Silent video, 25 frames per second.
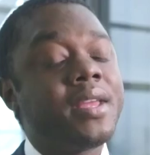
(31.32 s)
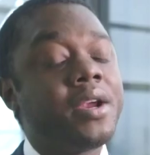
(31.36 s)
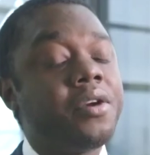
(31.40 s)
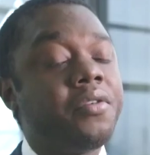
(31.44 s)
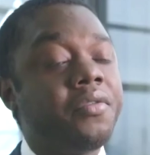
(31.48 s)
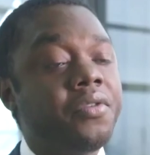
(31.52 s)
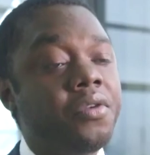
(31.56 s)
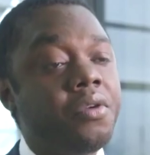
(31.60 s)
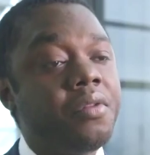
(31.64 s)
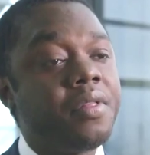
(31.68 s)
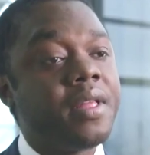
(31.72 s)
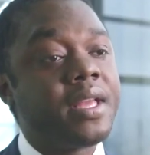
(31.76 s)
there are
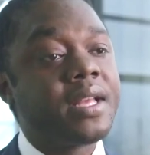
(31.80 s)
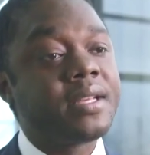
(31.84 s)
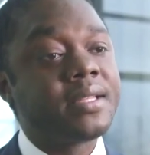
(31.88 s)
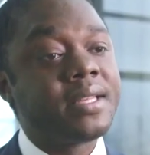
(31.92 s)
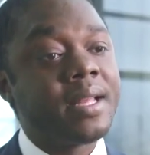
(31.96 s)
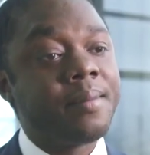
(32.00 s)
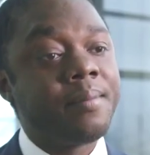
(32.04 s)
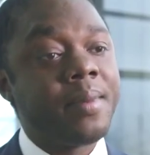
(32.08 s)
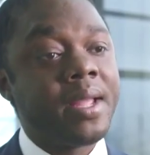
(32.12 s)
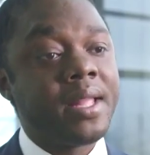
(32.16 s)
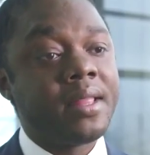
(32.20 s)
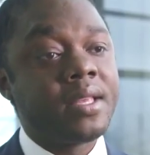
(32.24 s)
a few things
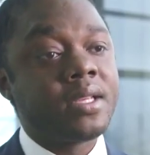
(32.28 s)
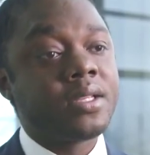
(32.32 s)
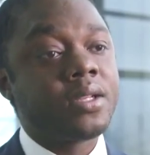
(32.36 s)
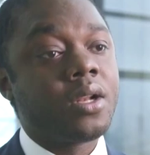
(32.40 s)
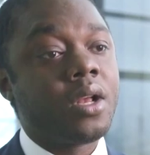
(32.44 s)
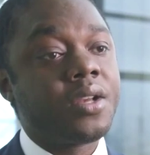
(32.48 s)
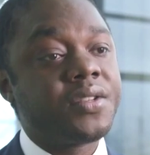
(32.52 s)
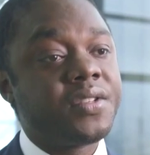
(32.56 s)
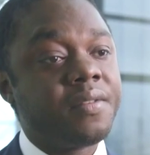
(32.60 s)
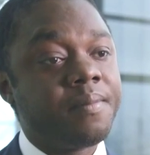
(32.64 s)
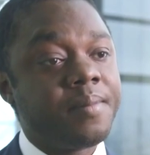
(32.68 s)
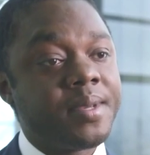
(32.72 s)
that make this
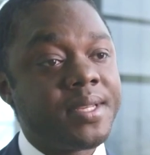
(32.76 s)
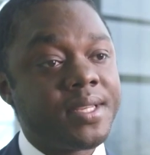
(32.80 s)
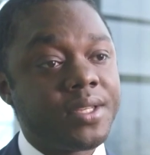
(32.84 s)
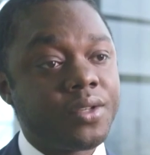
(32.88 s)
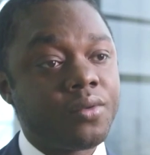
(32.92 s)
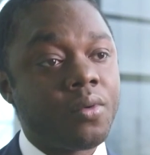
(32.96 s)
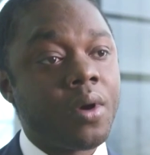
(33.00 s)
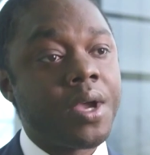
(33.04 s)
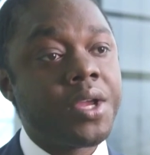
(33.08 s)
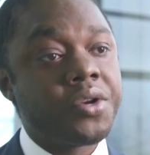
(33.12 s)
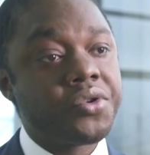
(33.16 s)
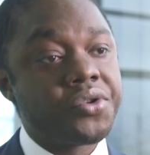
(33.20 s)
class of
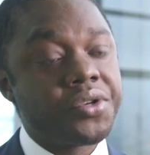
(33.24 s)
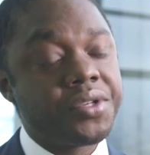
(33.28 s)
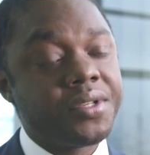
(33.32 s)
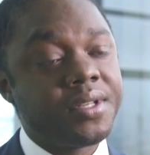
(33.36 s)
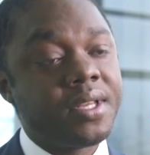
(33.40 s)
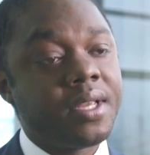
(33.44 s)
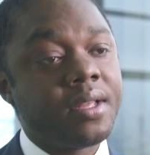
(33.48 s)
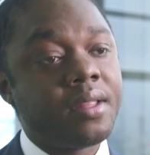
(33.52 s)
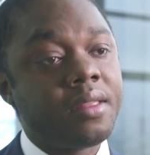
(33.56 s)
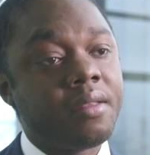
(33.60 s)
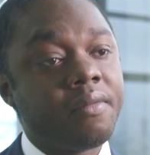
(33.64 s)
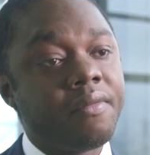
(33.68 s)
business quite
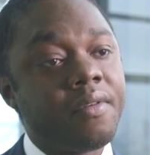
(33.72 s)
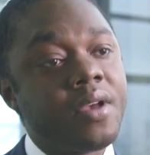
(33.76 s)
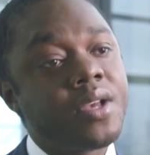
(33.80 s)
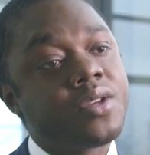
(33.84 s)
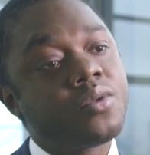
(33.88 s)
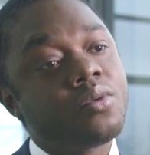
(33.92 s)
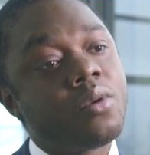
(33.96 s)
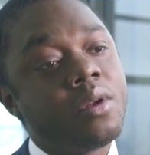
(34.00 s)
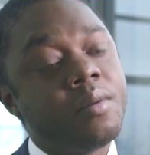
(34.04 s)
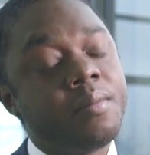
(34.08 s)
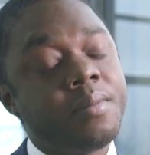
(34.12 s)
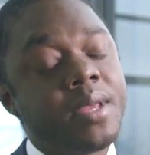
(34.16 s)
interesting. The
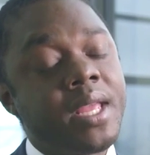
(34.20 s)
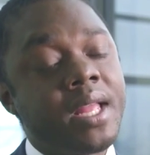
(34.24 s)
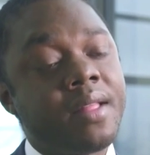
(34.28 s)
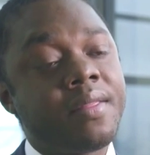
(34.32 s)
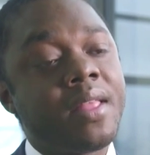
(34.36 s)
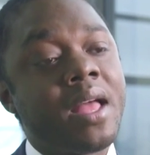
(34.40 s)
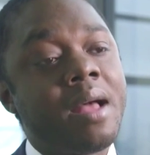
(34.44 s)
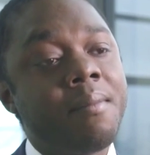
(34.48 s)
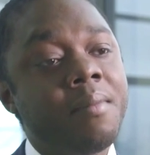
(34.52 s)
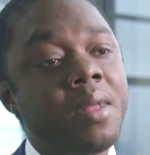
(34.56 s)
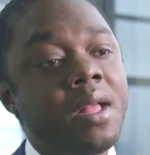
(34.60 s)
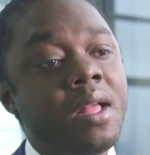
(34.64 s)
first one being
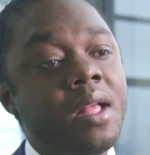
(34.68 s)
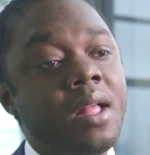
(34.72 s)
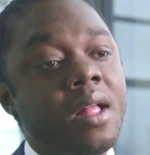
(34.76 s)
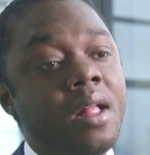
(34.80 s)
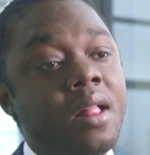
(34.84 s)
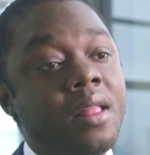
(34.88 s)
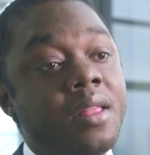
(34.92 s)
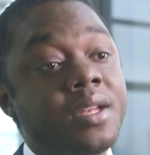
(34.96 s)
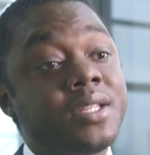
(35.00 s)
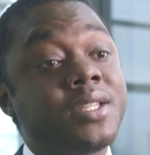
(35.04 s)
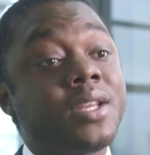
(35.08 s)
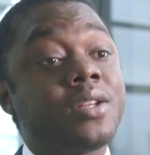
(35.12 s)
that
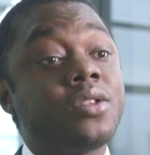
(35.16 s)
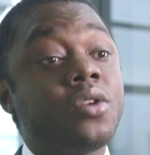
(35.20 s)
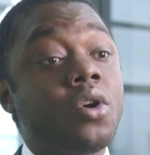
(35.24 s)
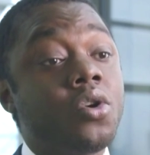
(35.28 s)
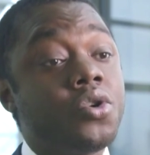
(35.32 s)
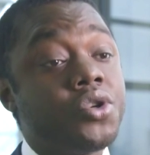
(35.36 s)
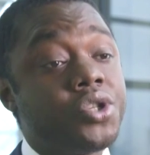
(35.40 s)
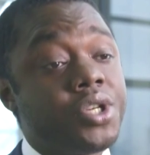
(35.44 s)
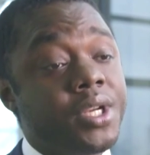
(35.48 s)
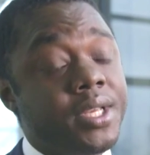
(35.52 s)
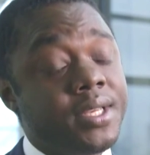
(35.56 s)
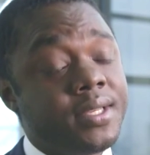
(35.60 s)
the
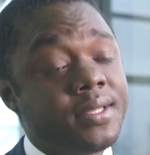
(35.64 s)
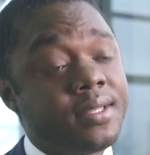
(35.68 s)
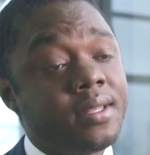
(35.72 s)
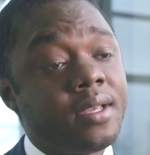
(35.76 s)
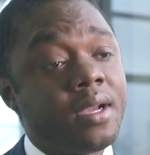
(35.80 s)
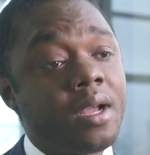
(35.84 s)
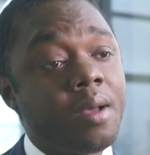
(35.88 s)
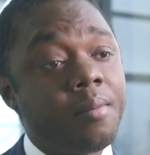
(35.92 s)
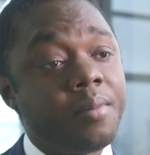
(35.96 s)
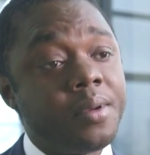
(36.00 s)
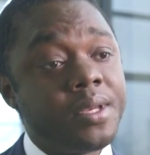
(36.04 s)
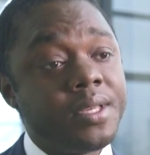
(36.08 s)
technologies
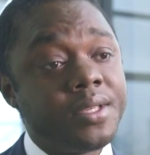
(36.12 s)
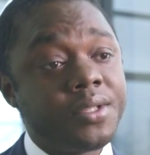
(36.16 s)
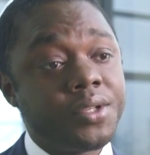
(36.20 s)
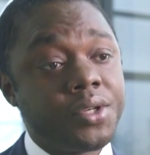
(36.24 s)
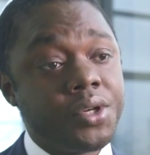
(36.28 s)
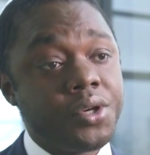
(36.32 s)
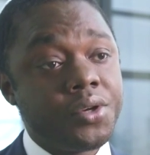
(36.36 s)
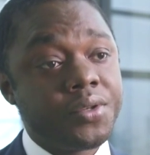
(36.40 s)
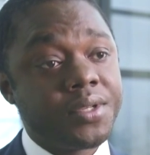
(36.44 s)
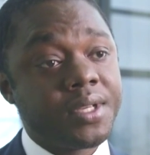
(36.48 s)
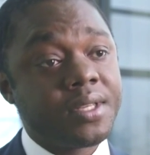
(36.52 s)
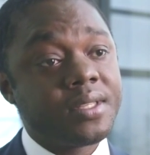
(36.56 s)
the companies are
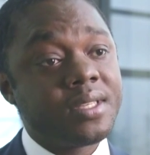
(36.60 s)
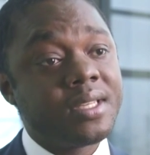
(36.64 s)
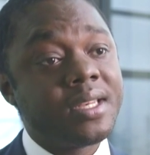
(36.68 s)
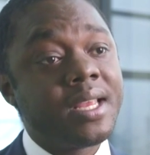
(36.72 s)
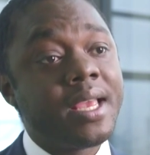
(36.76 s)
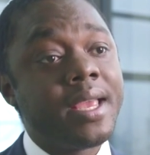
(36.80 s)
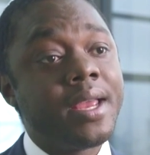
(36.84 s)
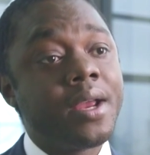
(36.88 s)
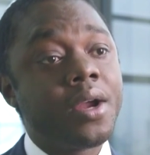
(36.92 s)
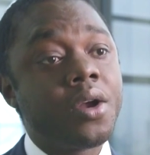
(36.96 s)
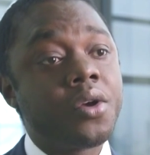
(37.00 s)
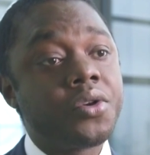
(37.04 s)
using
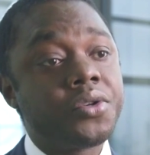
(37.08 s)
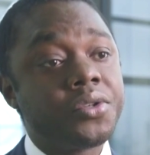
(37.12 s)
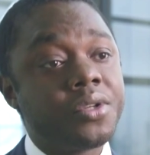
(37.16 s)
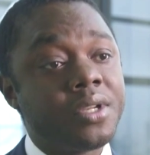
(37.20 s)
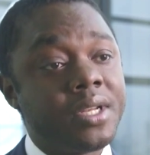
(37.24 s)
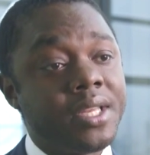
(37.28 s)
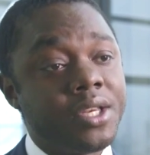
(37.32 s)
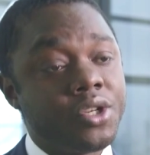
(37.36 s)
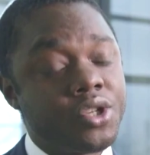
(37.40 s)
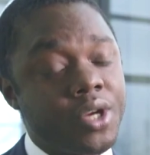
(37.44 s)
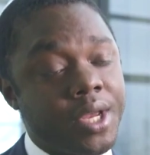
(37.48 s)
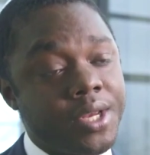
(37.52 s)
today are
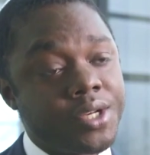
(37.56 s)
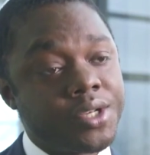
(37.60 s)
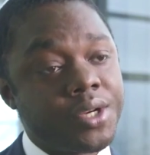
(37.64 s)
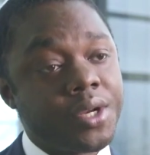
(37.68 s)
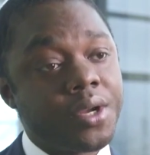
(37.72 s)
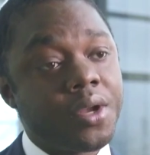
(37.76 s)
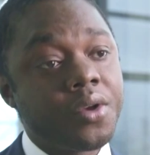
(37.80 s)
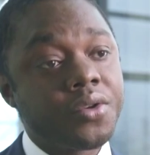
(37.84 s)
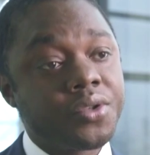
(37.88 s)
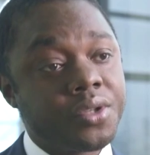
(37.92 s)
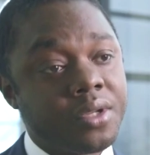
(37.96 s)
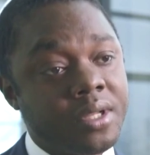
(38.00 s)
constantly
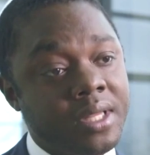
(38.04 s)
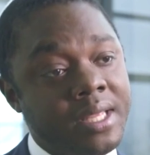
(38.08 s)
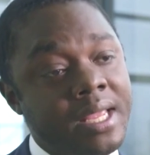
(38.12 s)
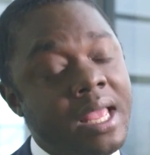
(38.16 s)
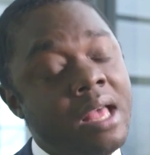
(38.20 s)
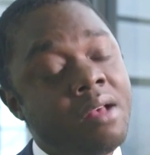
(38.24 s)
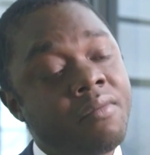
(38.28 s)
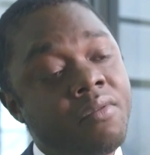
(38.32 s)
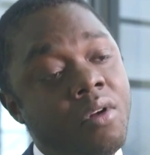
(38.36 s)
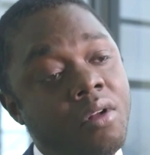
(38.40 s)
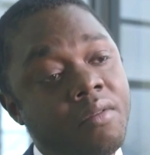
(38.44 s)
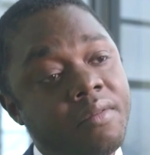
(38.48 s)
changing, constantly
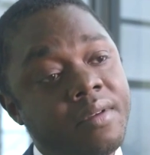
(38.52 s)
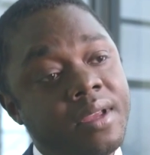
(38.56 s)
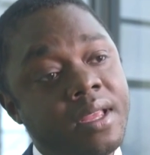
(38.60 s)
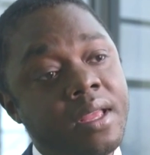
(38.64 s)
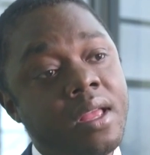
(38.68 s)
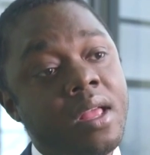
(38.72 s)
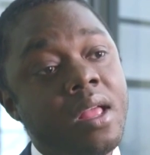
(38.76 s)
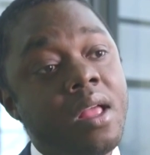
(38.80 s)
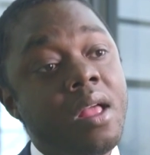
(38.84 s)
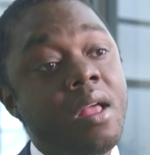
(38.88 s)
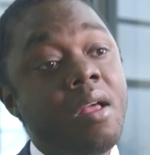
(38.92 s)
evolving.